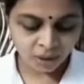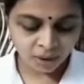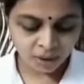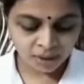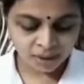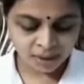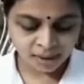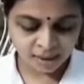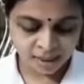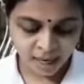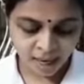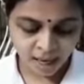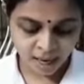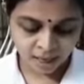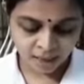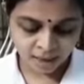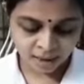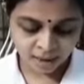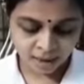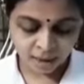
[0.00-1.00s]
its
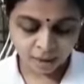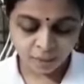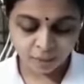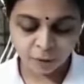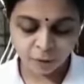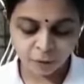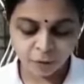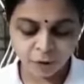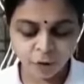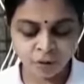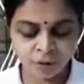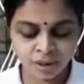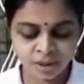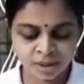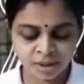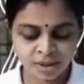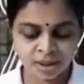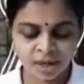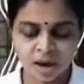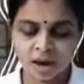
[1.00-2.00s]
dash before
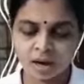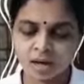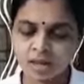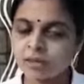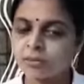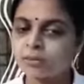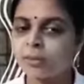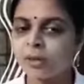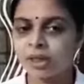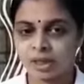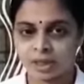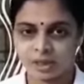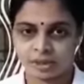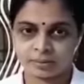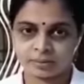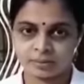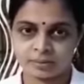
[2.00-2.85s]
it starts burning.